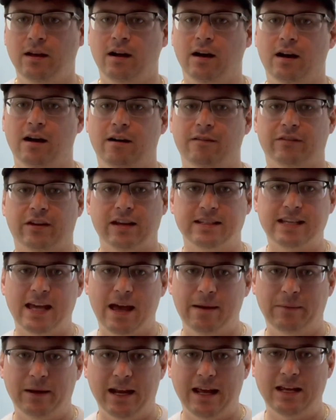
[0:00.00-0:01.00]
of
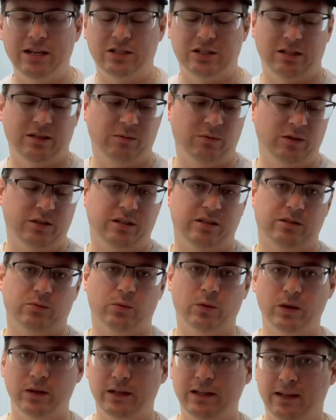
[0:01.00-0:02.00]
contamination, which is
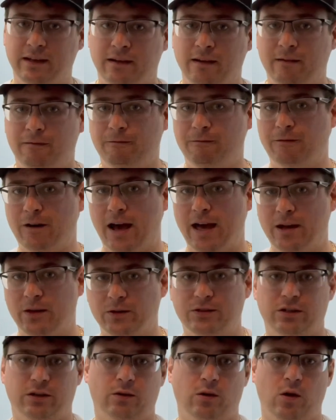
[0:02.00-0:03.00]
really vital
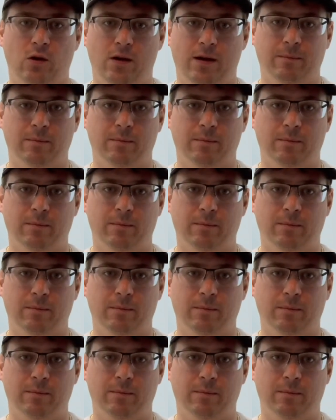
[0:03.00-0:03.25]
to growing